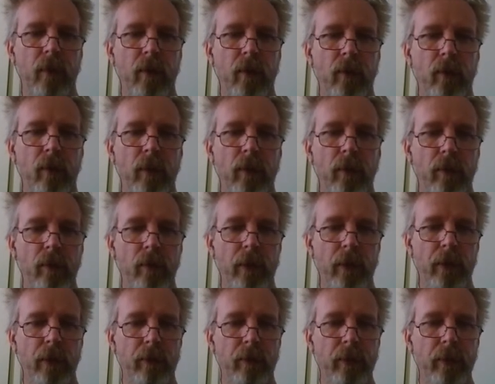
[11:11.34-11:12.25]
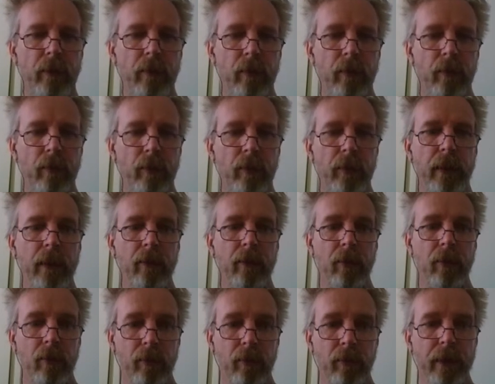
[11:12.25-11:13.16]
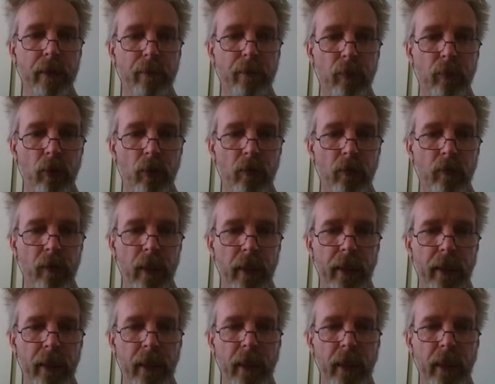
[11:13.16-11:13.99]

We're removing